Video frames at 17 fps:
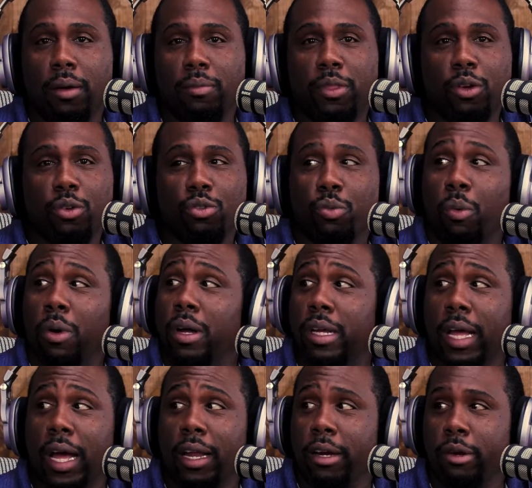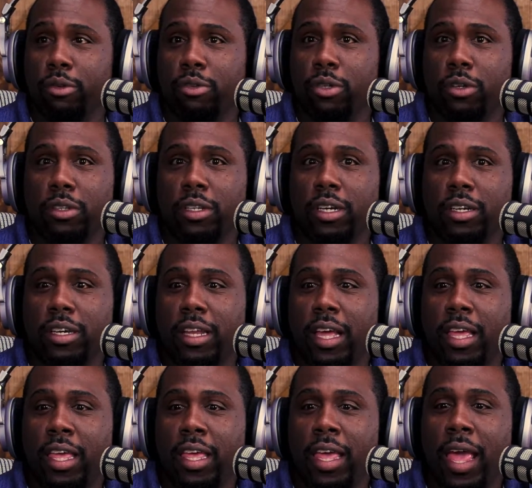There was one guy that was on there
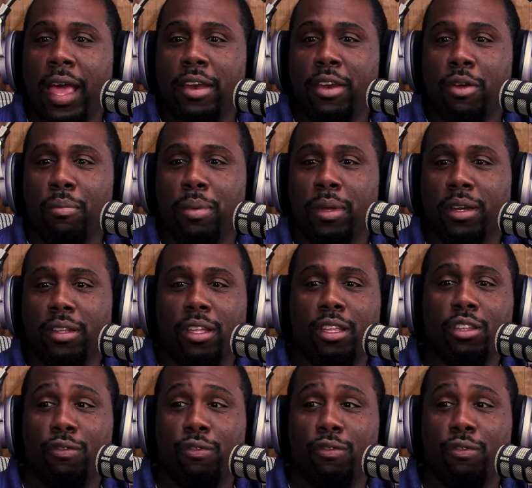that he had the ability,